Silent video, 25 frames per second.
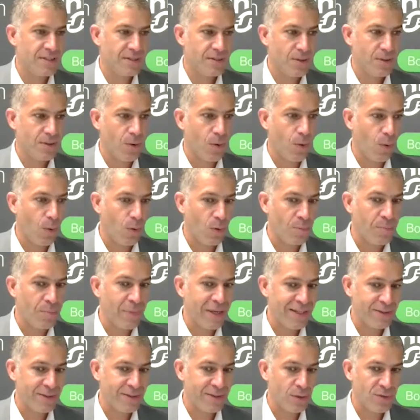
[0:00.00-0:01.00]
whole
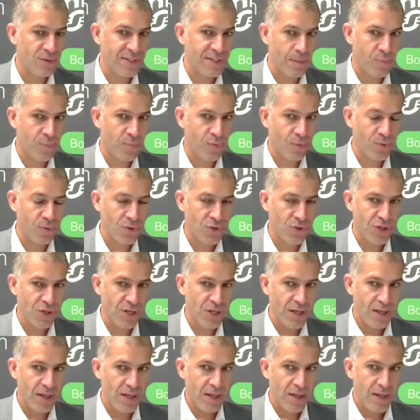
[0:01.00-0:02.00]
maintenance approach
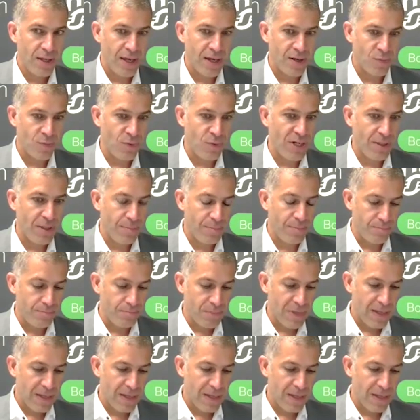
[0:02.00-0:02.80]
and really